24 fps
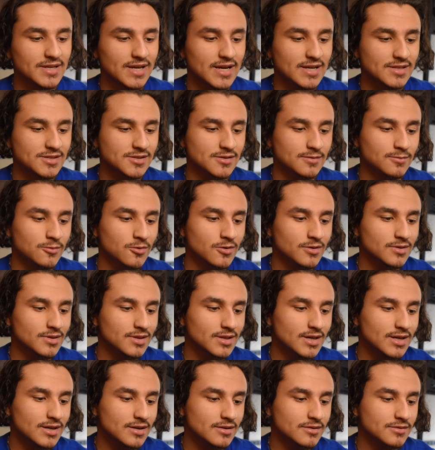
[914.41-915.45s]
got some more
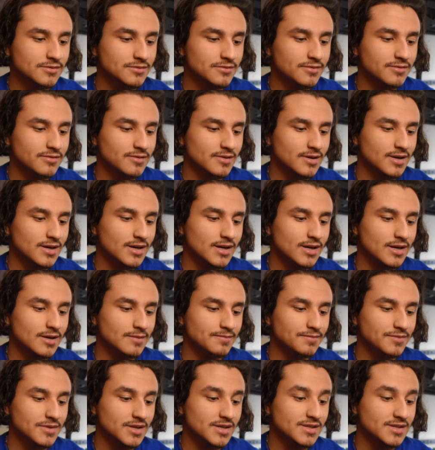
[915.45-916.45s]
love because um,